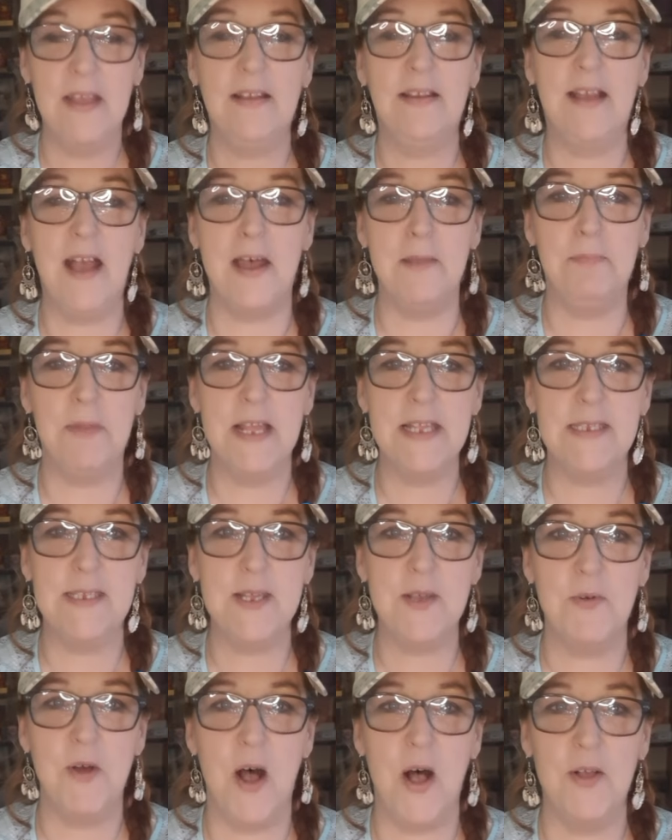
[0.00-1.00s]
God bless
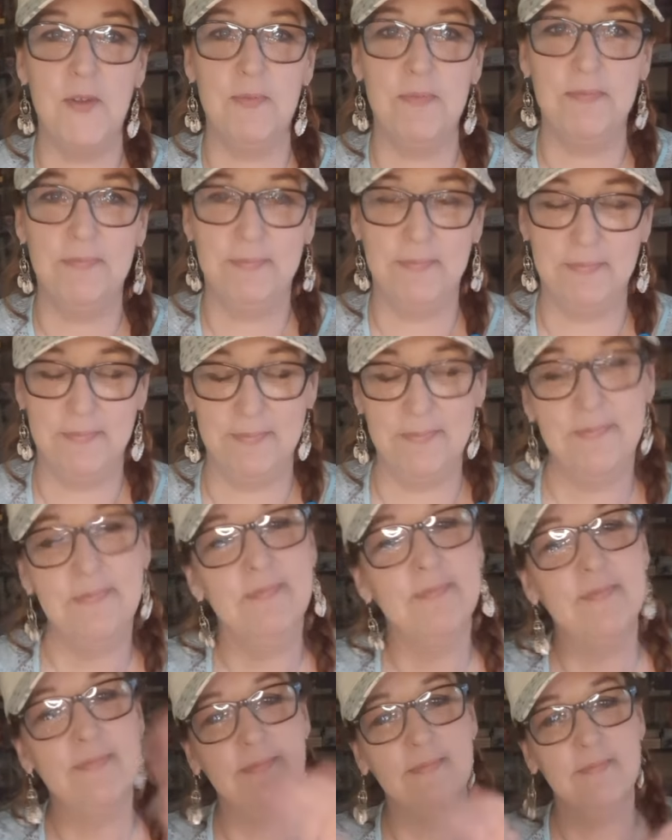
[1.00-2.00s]
you all.
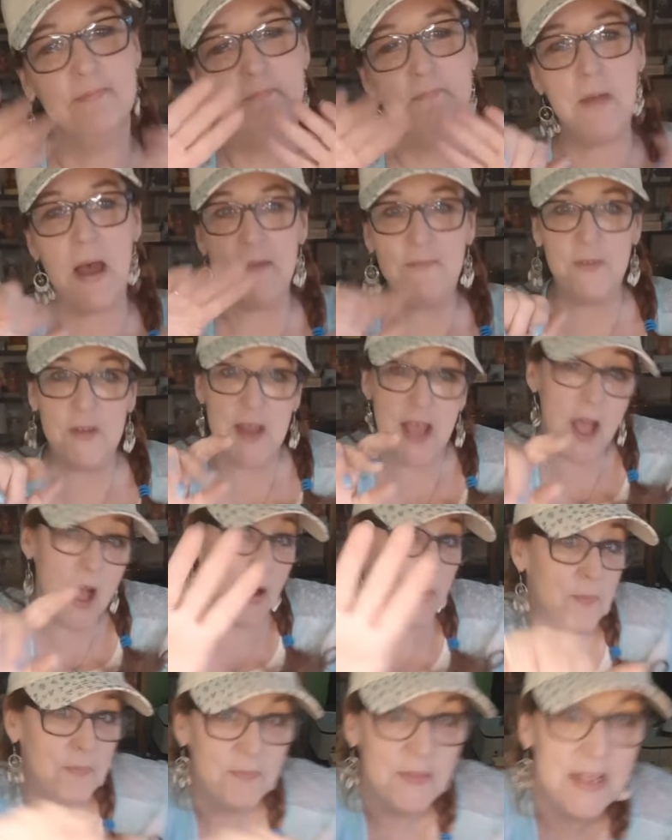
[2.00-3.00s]
Bye for
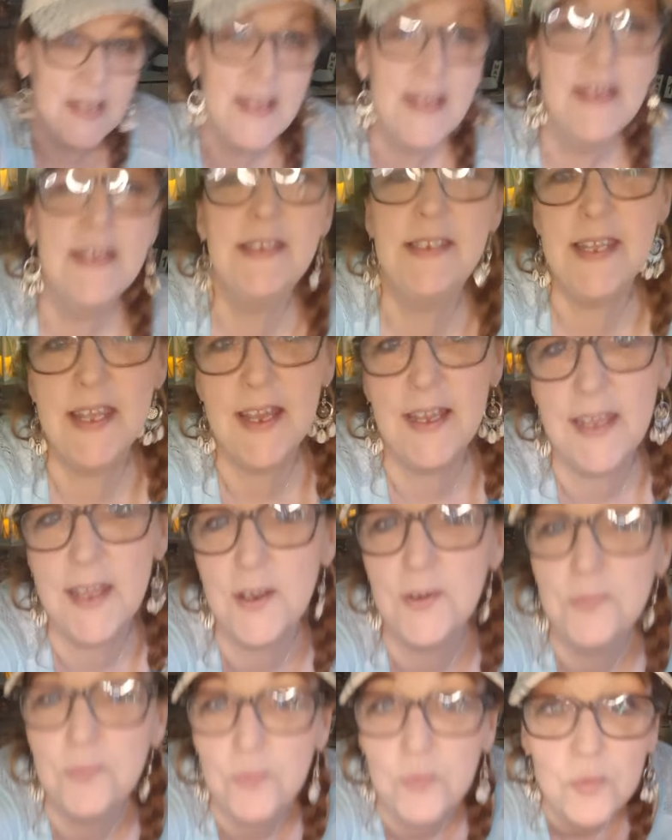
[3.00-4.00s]
now. See you
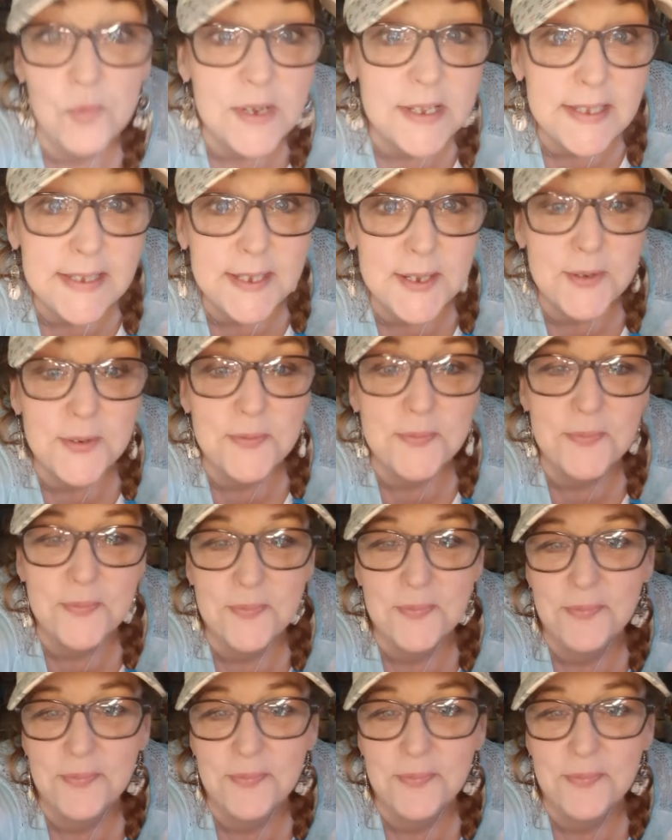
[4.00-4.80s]
again real soon.